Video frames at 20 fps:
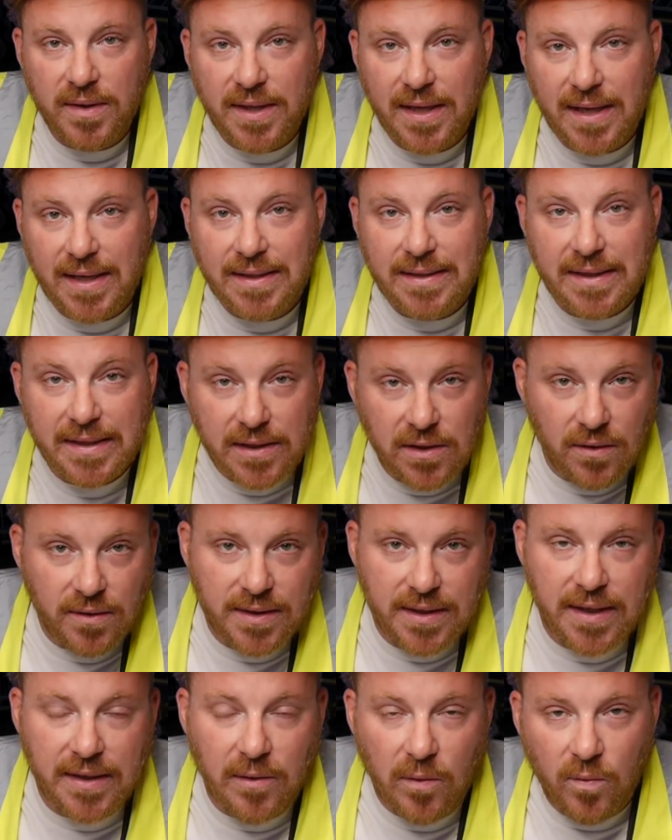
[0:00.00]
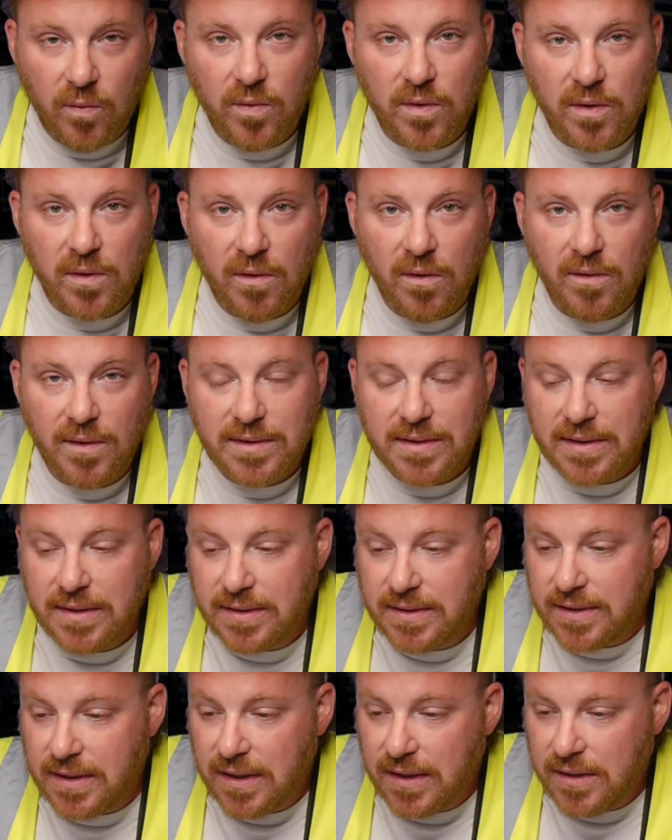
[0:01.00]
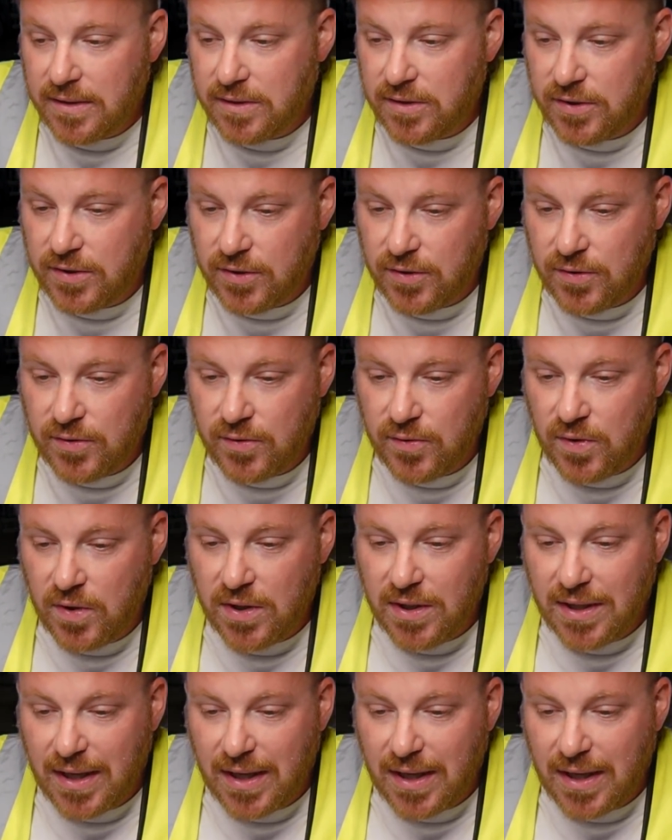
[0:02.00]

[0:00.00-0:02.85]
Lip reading: the anti-lockdown organisers to